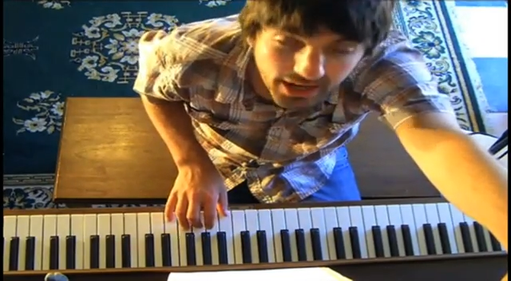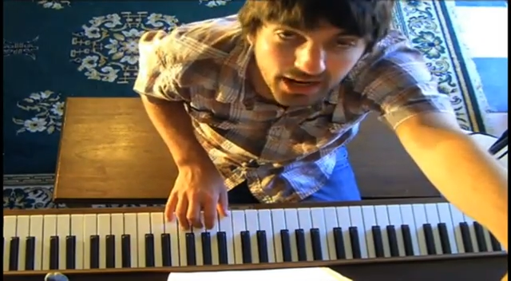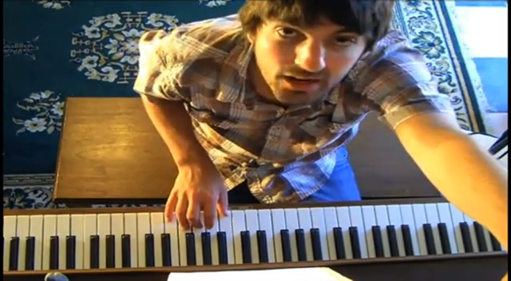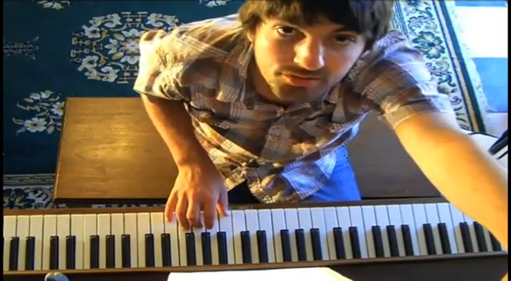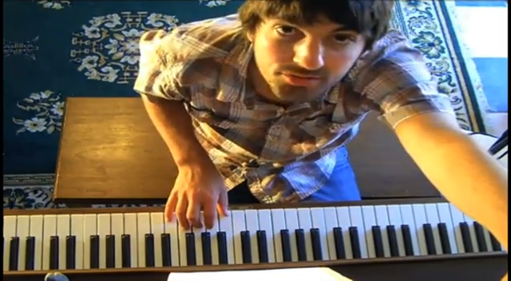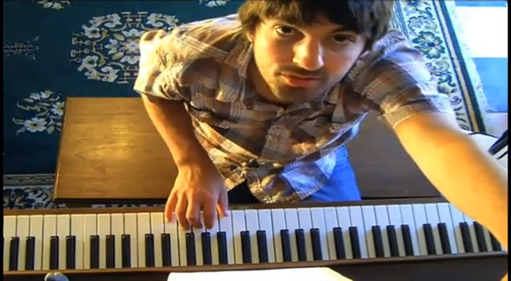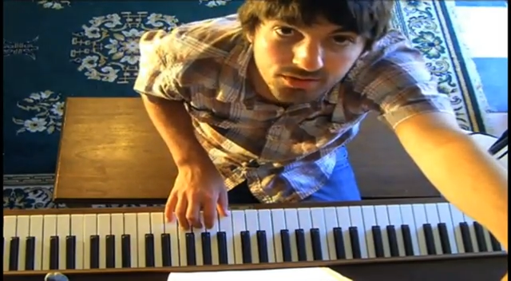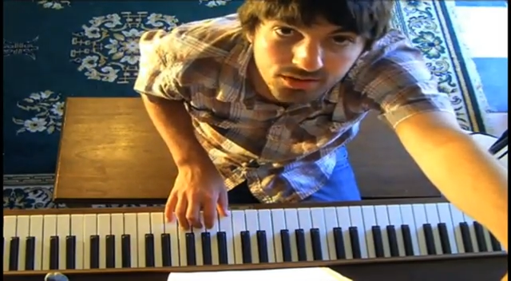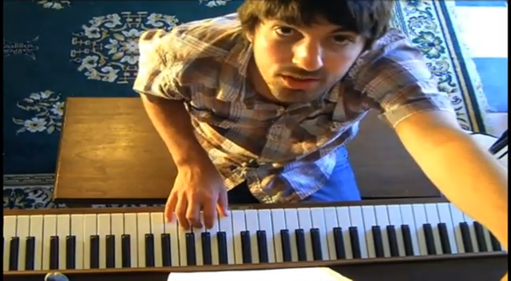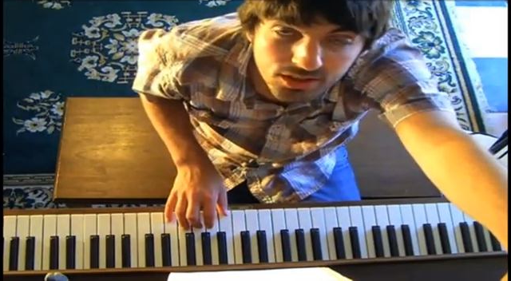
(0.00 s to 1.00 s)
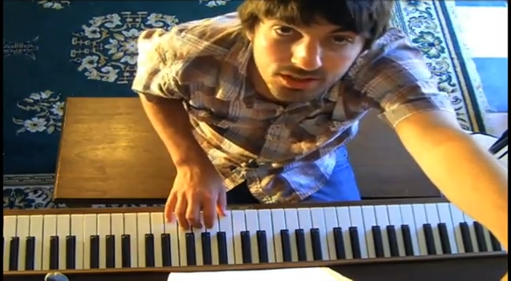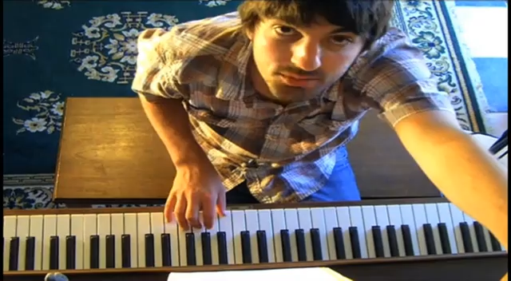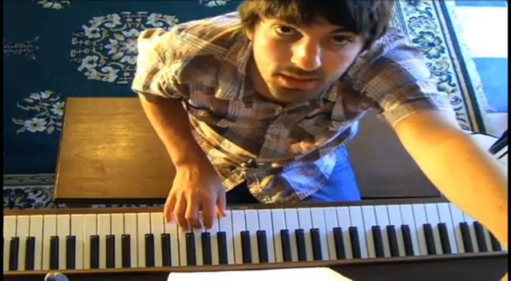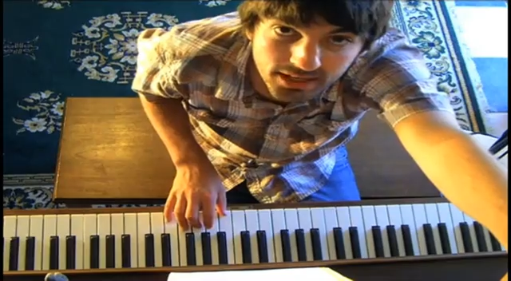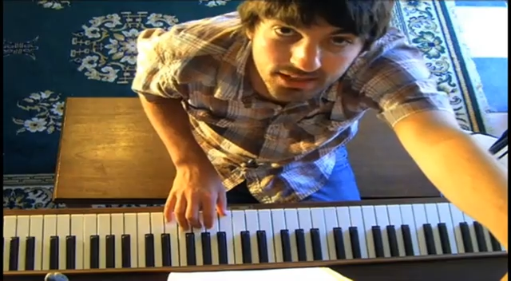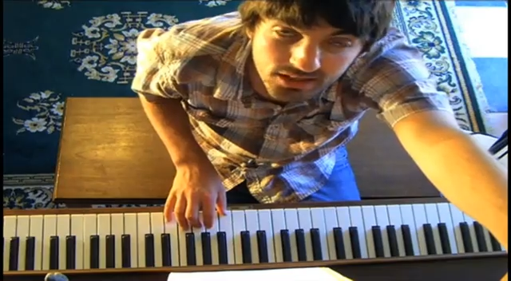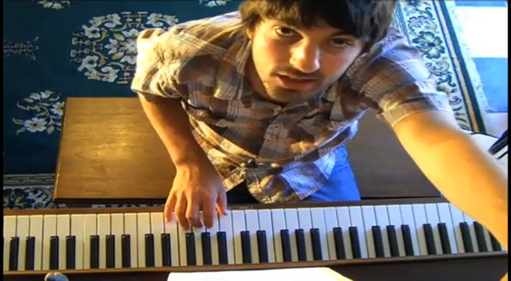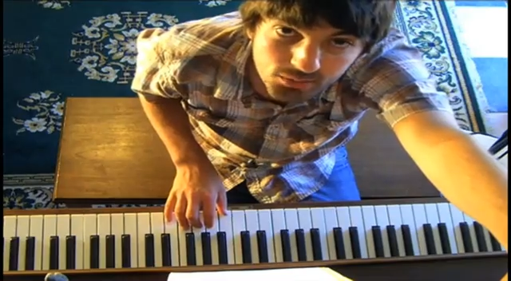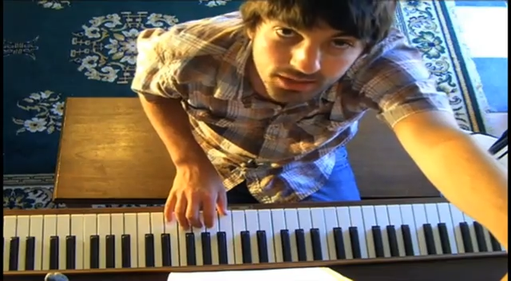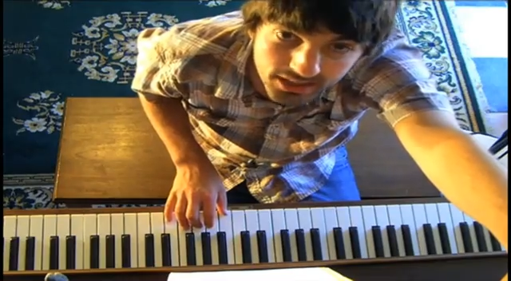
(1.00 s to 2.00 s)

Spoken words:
F to make it a little bit